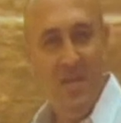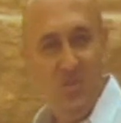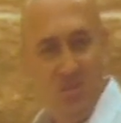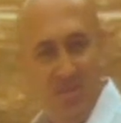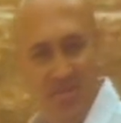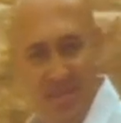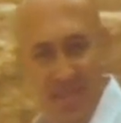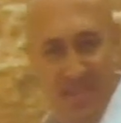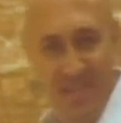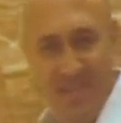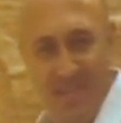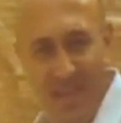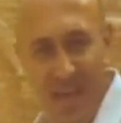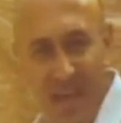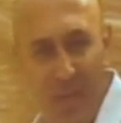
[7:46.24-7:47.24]
and to assess
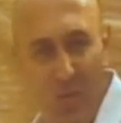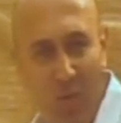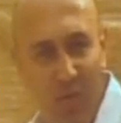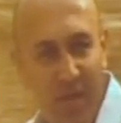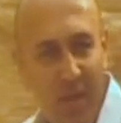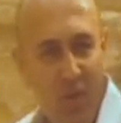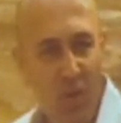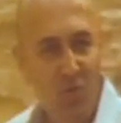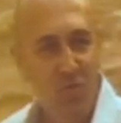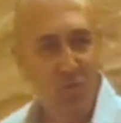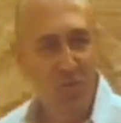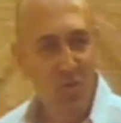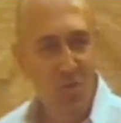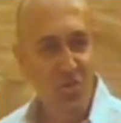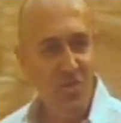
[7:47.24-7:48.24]
exactly what their
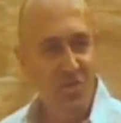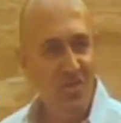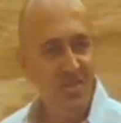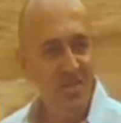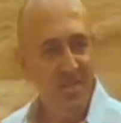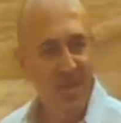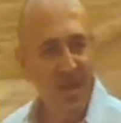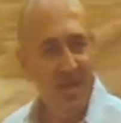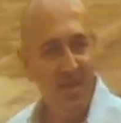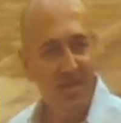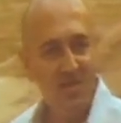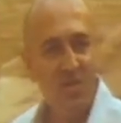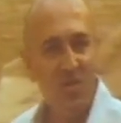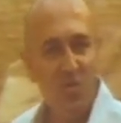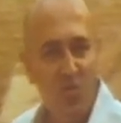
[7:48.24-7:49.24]
contribution to
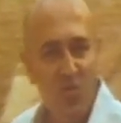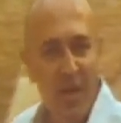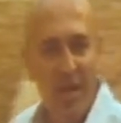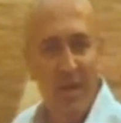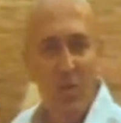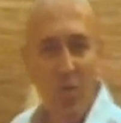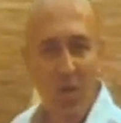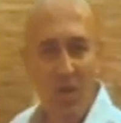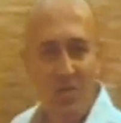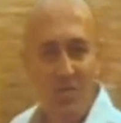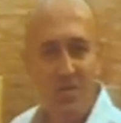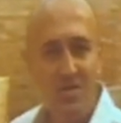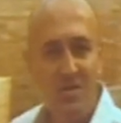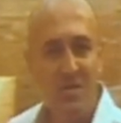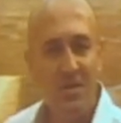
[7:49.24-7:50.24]
science really
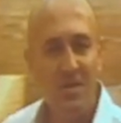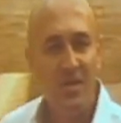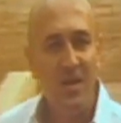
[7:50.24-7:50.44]
was.